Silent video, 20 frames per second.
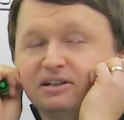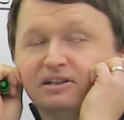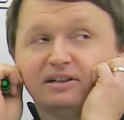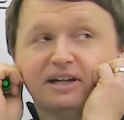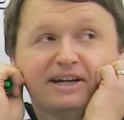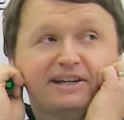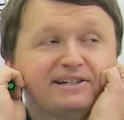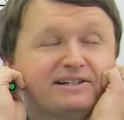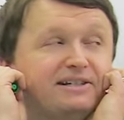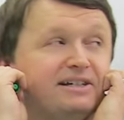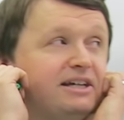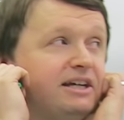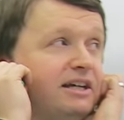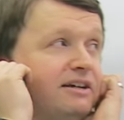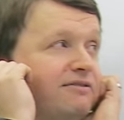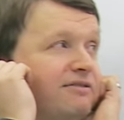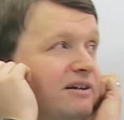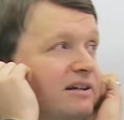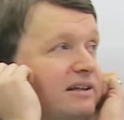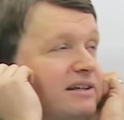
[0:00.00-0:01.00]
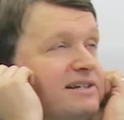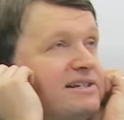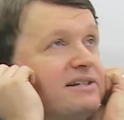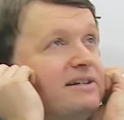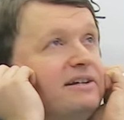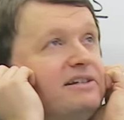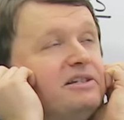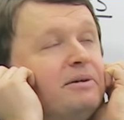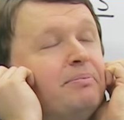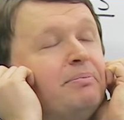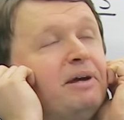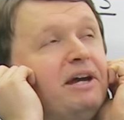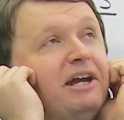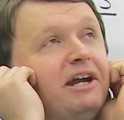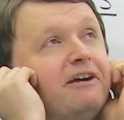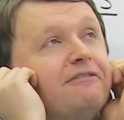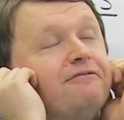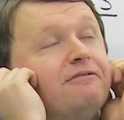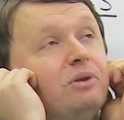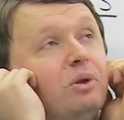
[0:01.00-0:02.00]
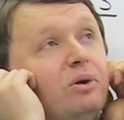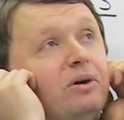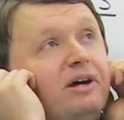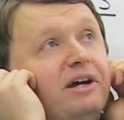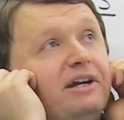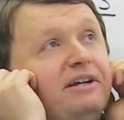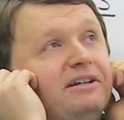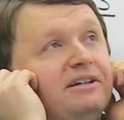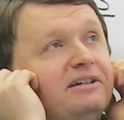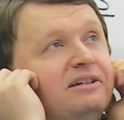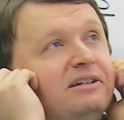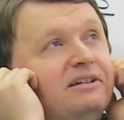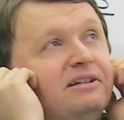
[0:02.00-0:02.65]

like Steve listening to Pink Floyd